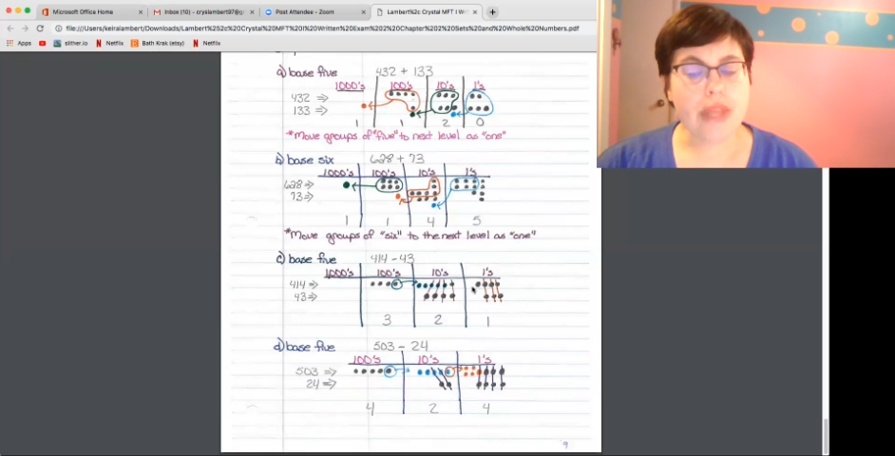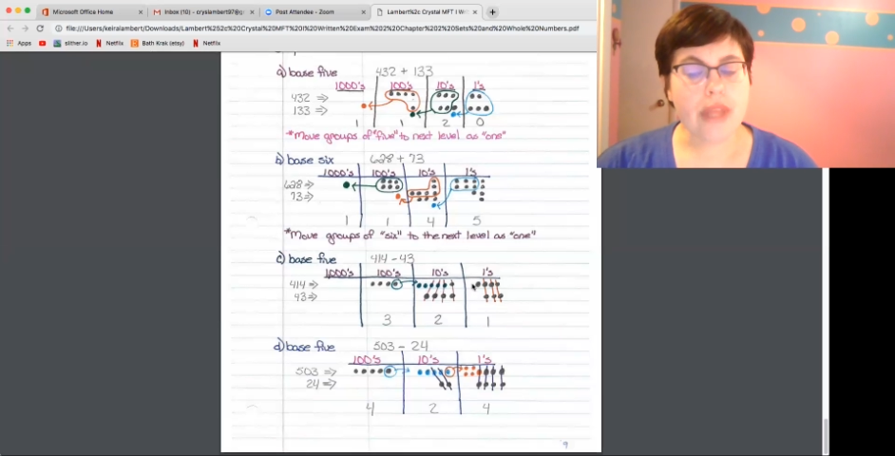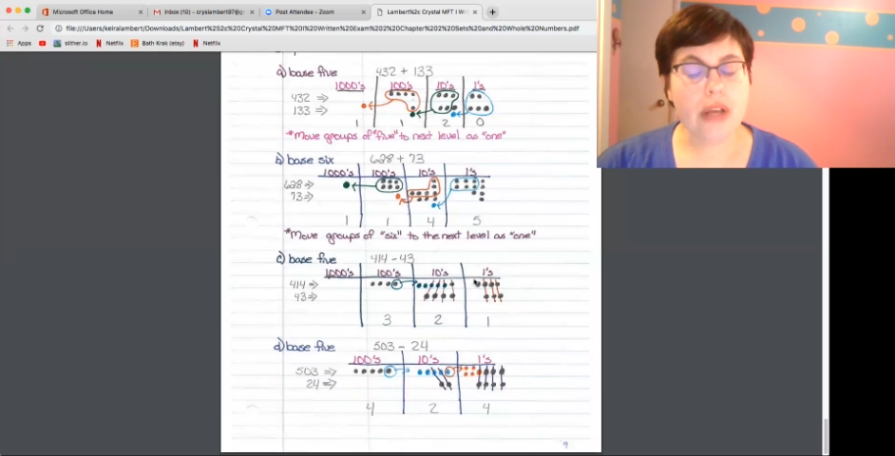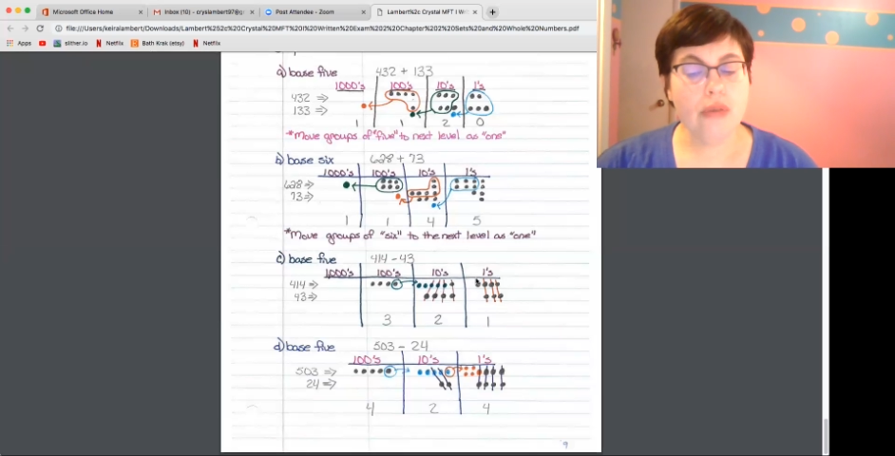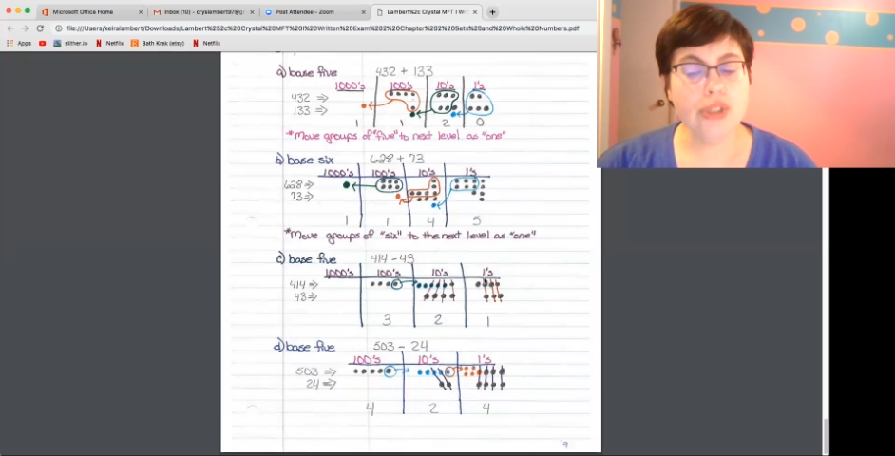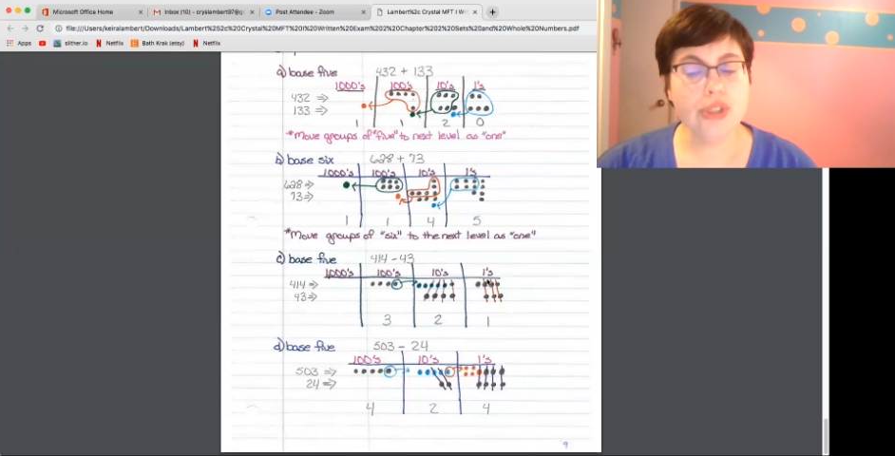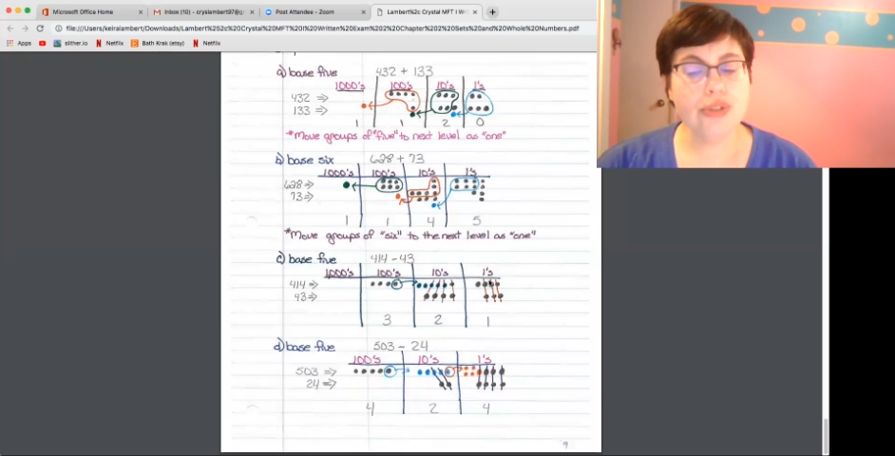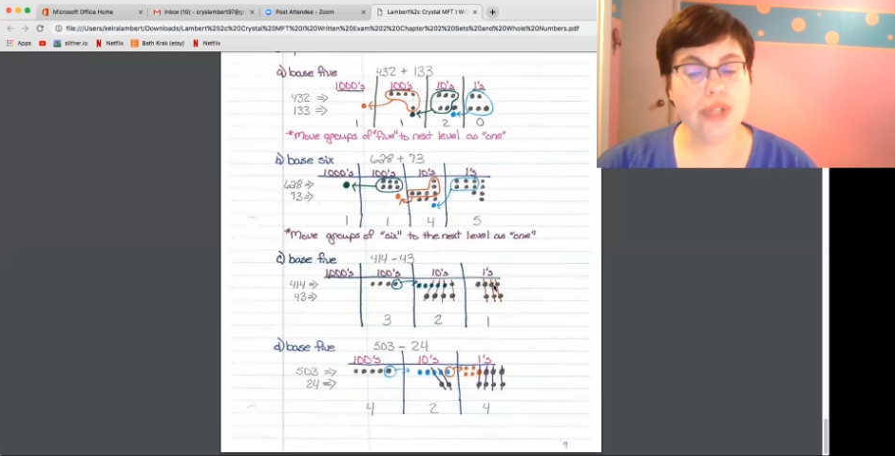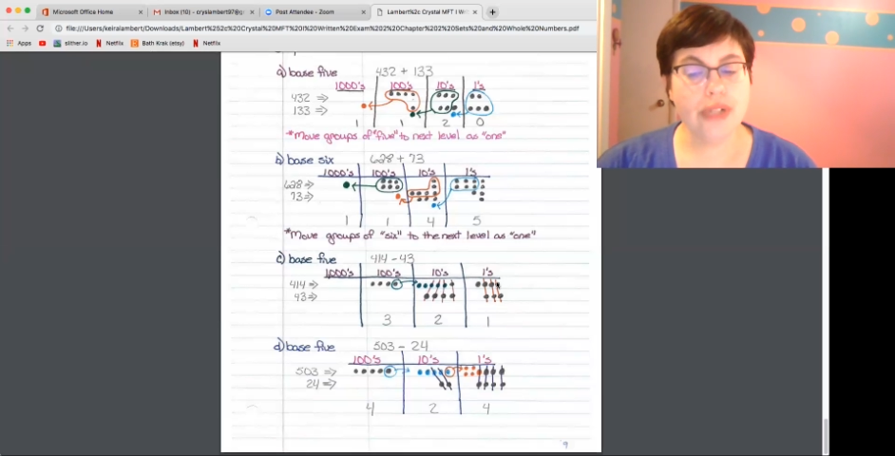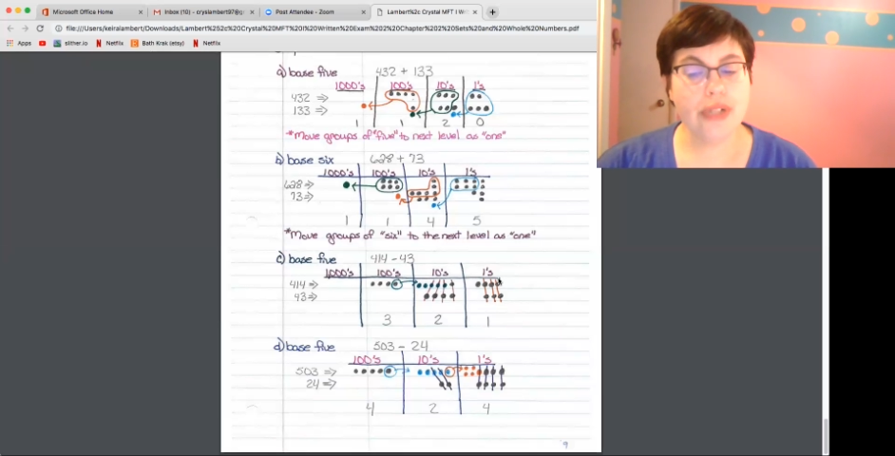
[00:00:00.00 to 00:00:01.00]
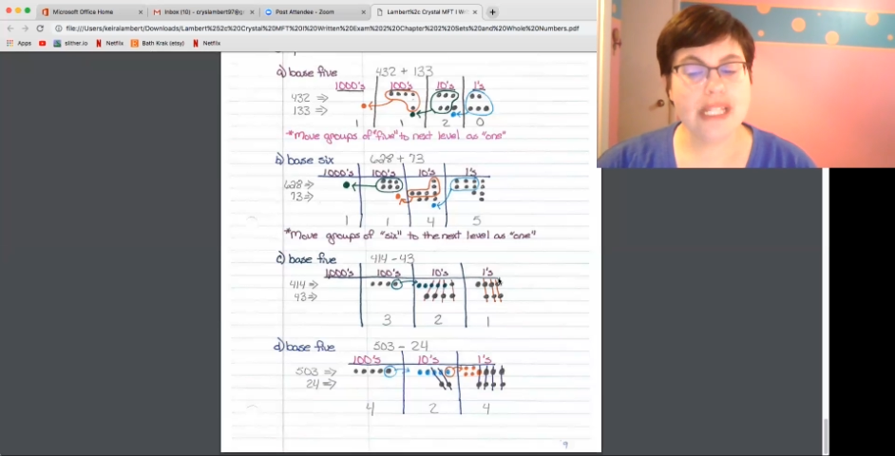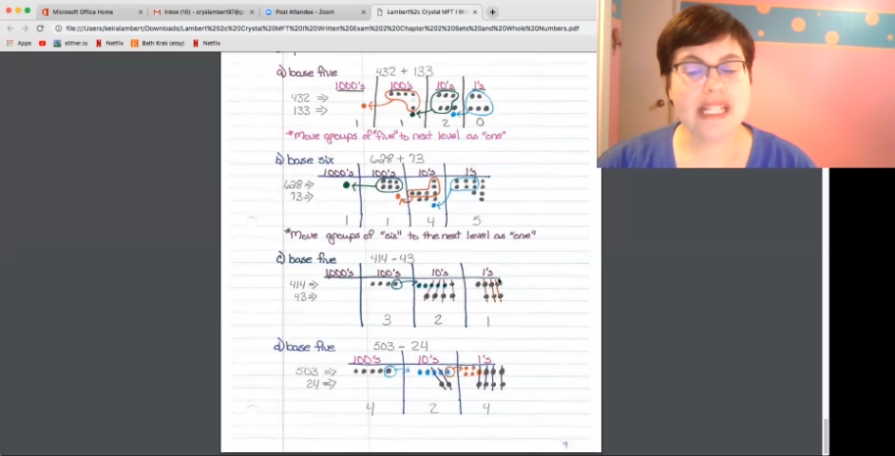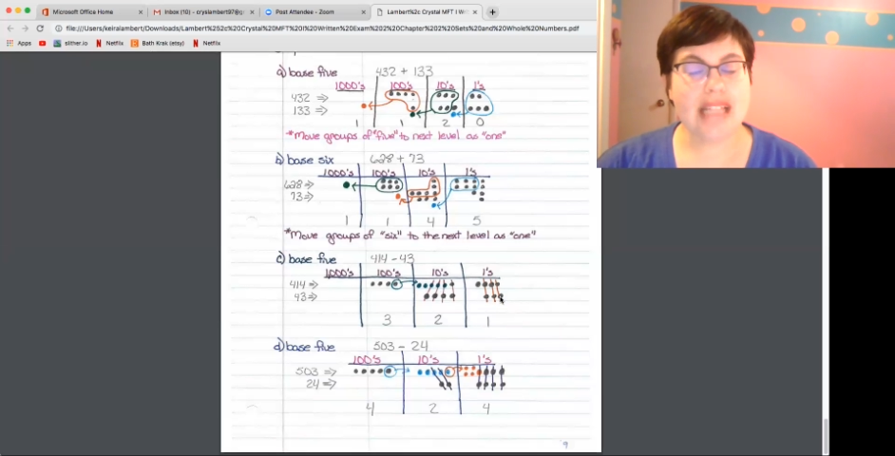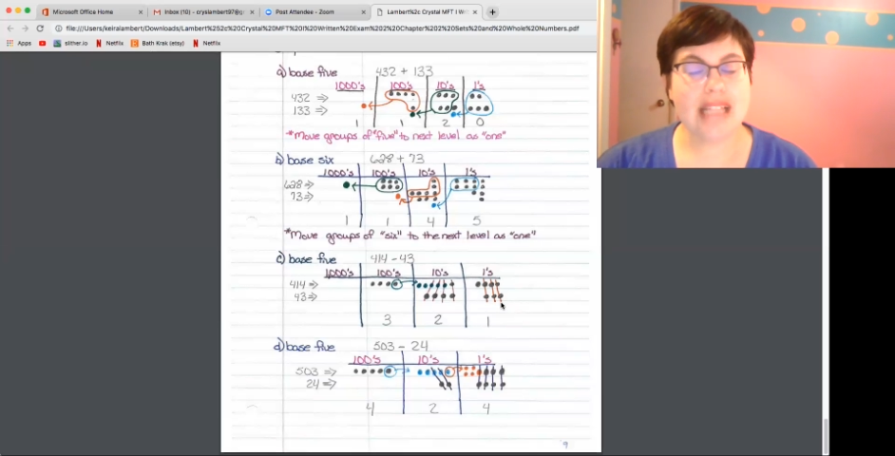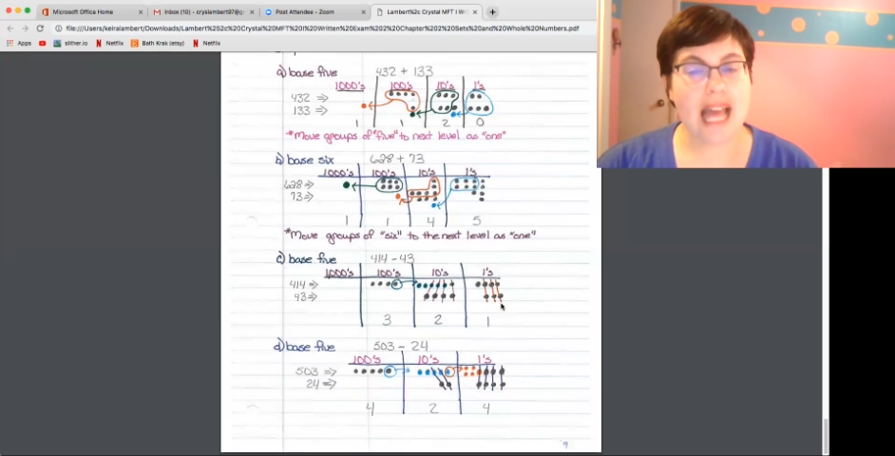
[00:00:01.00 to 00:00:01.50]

what you'll notice is as